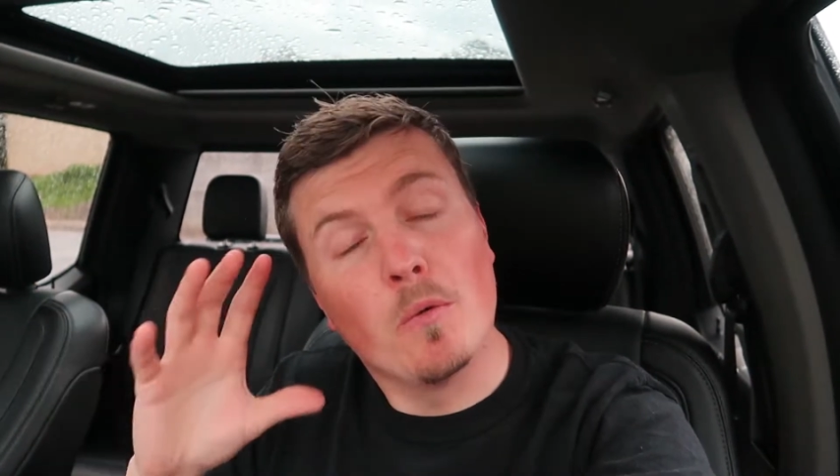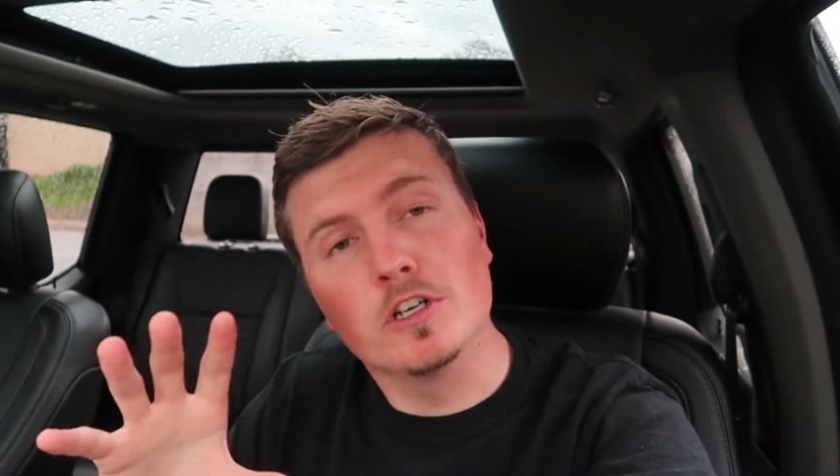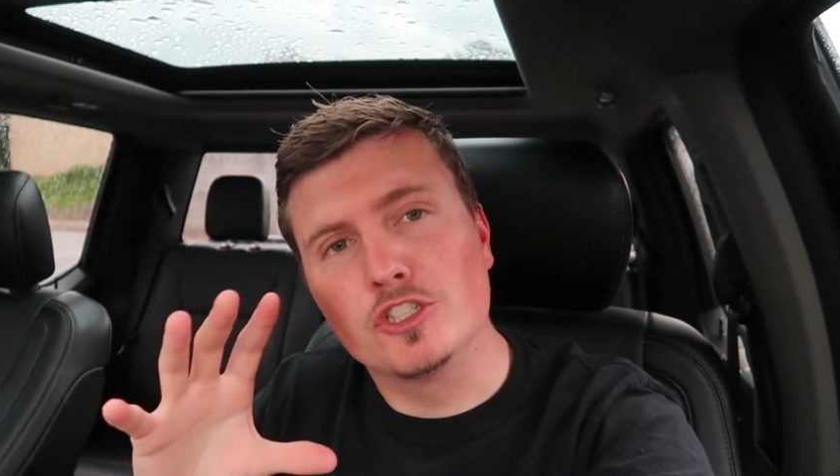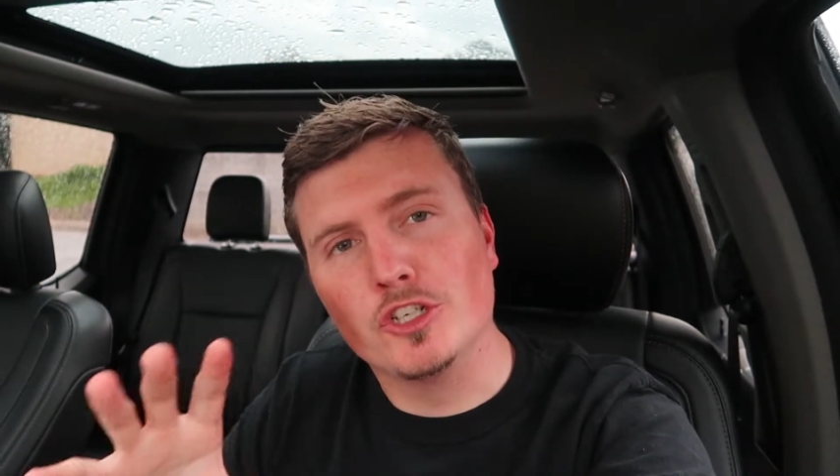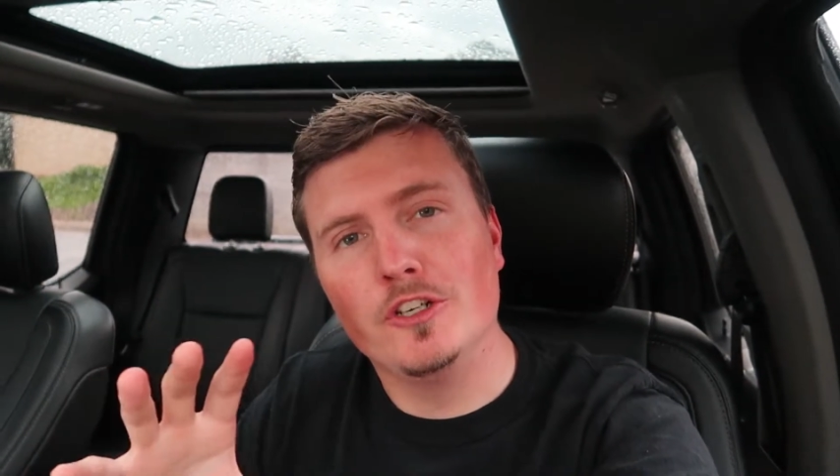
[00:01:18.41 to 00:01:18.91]
I
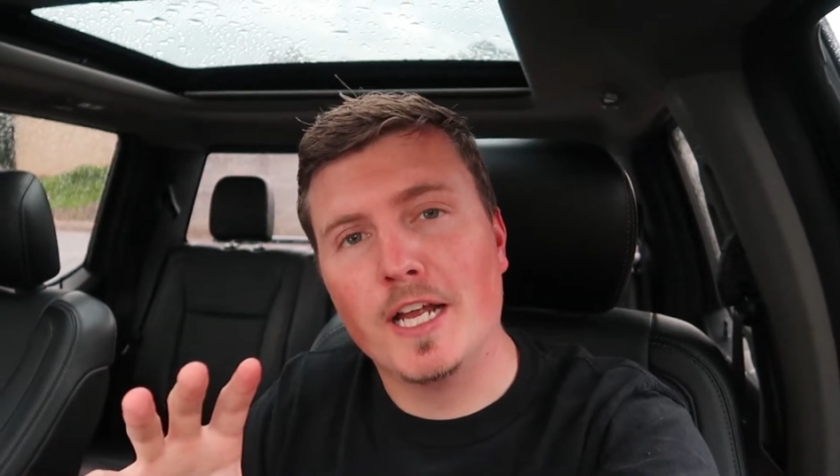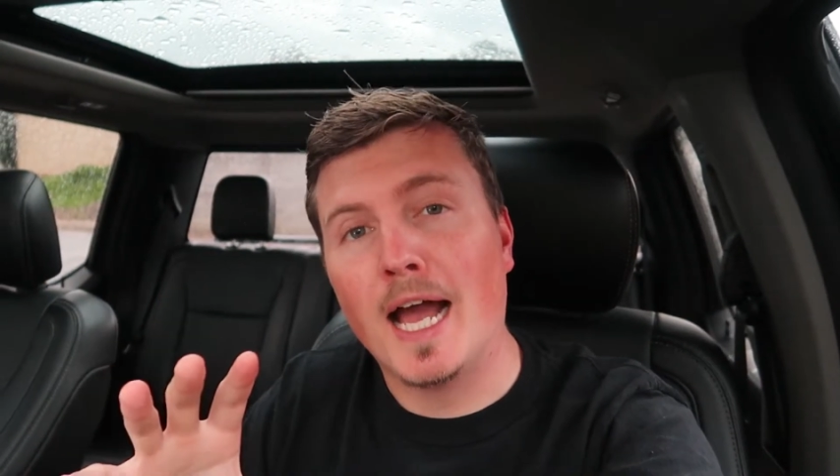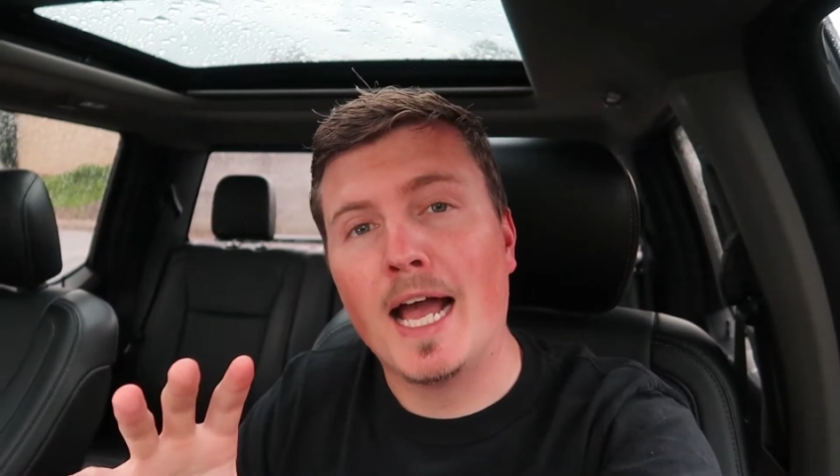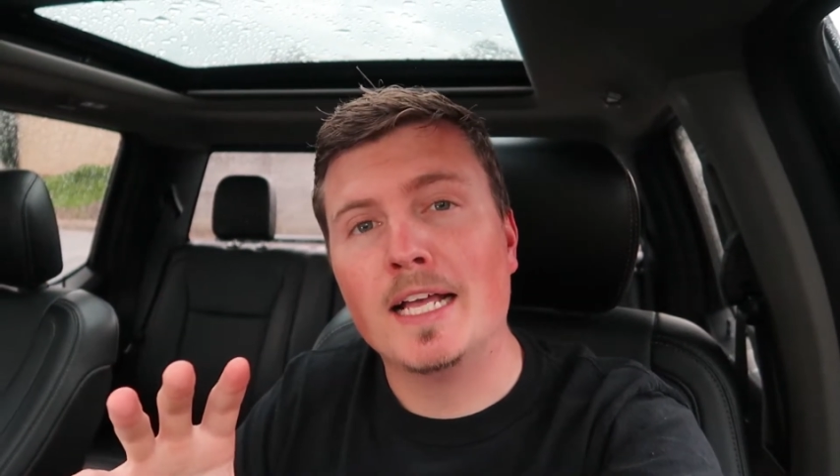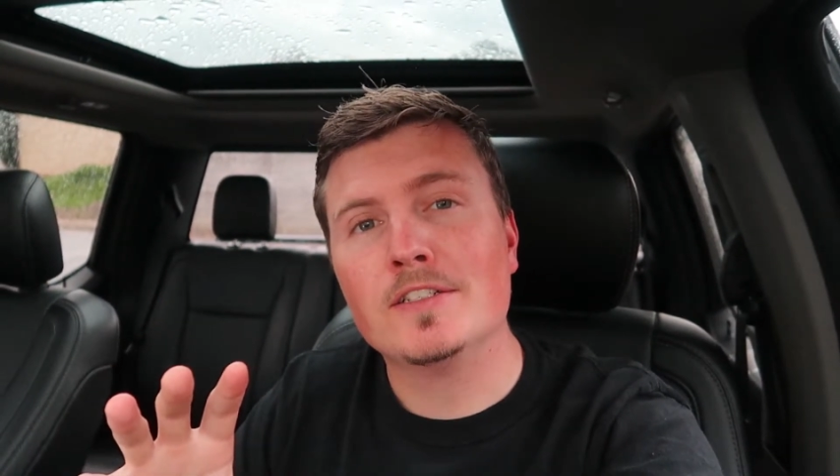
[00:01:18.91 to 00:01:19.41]
wanna show you
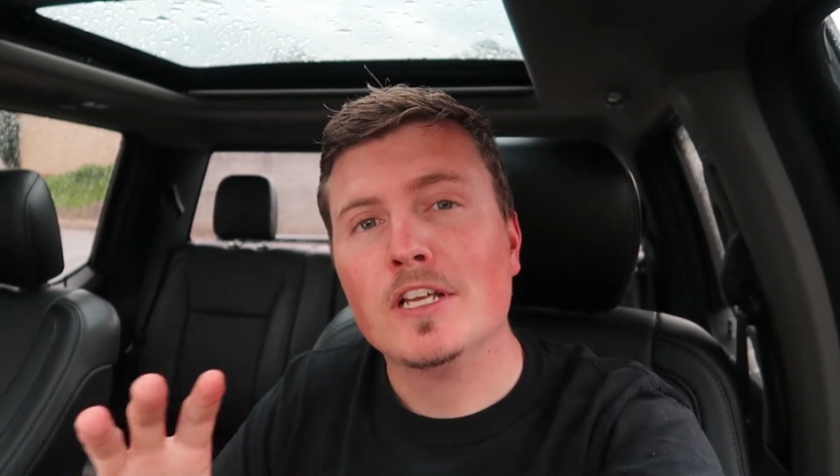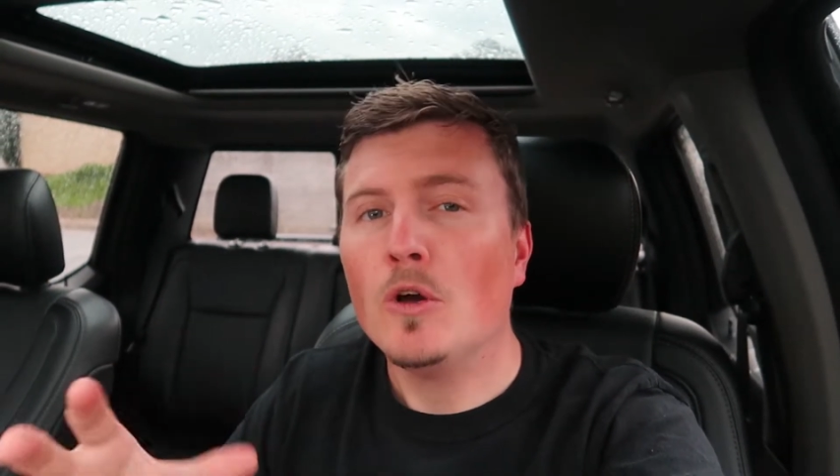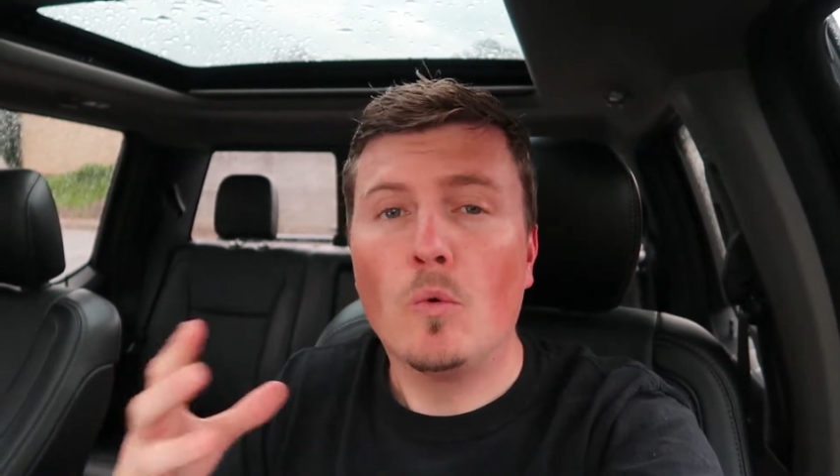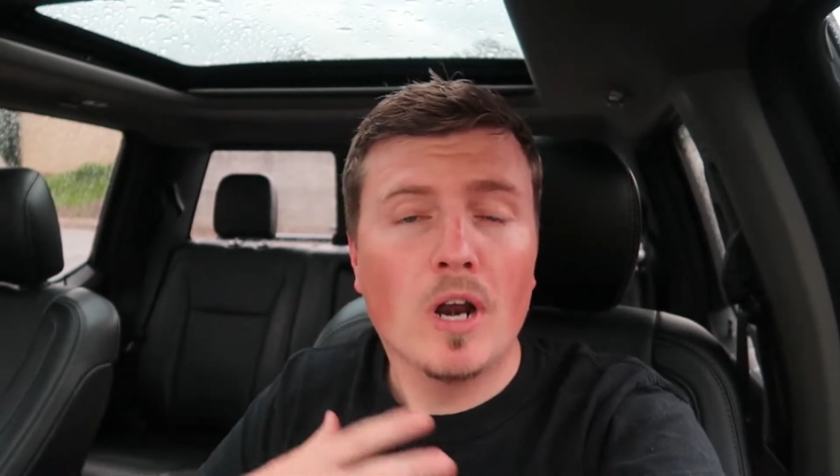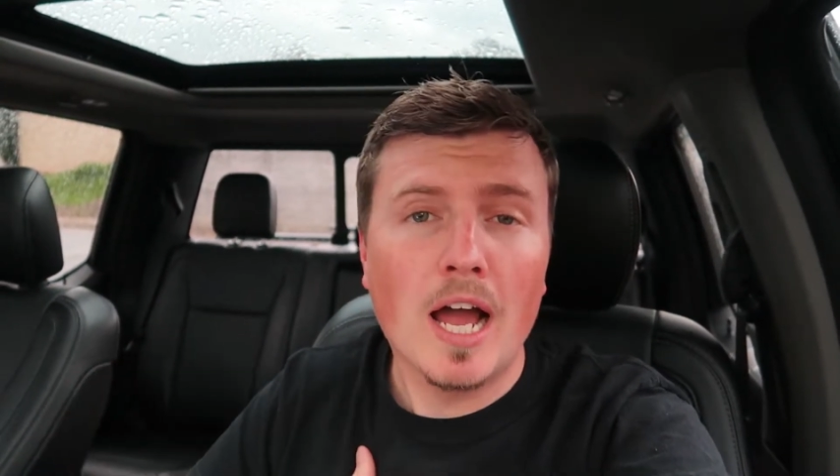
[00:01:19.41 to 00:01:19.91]
guys what